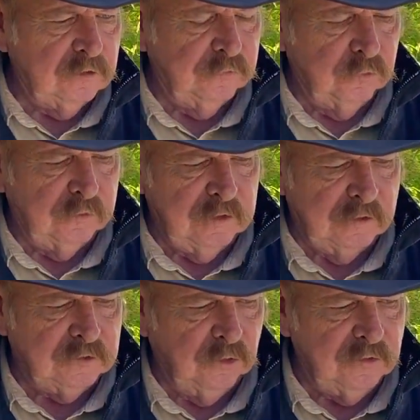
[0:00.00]
for a
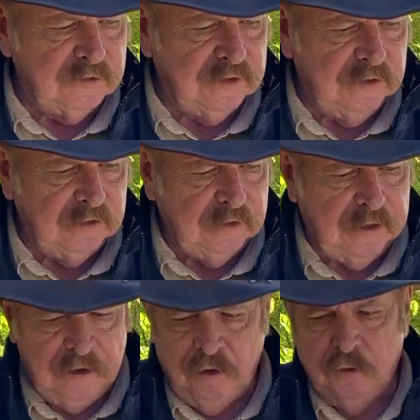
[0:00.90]
certain skin, and
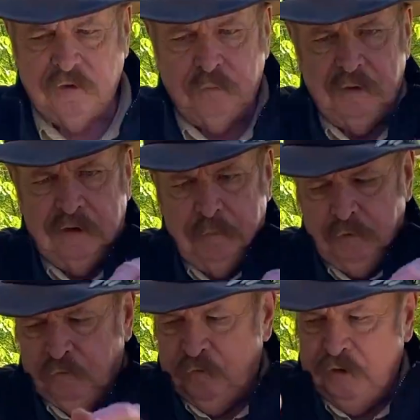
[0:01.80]
an L was from the tip of
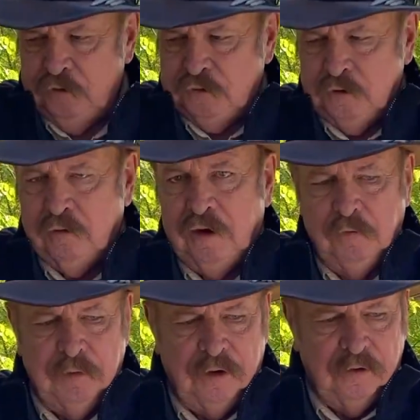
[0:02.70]
your fingers to your
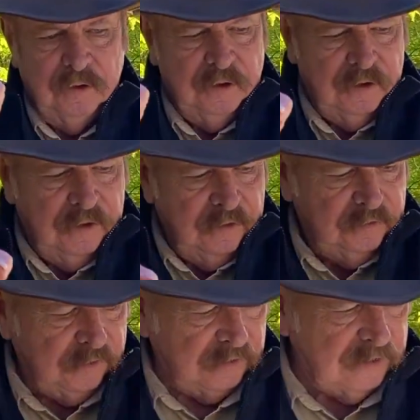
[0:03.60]
elbow.
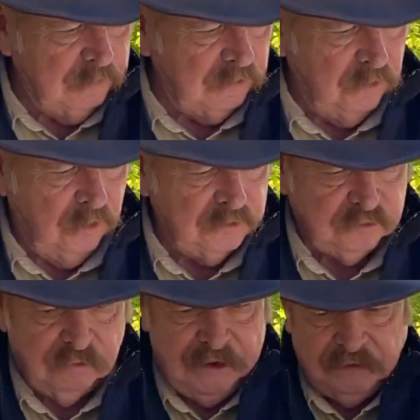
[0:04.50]
So they'd come in long
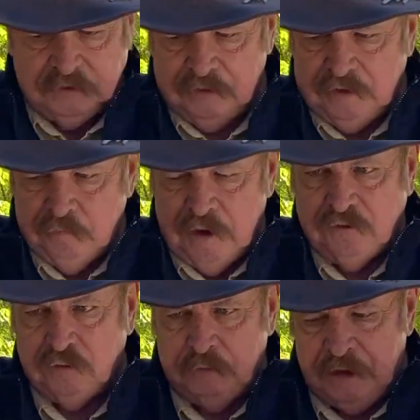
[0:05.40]
strands and they'd
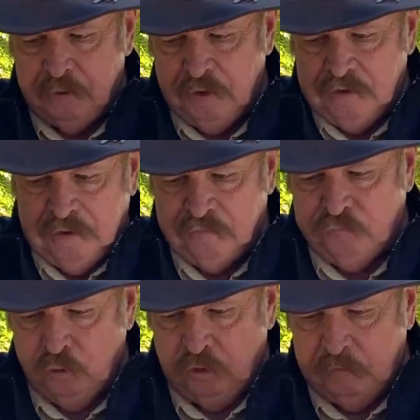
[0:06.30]
measure them that way, like
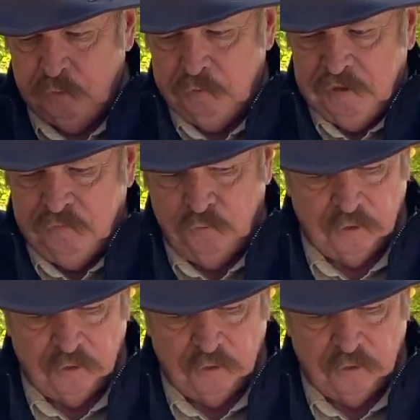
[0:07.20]
4 of them would be 4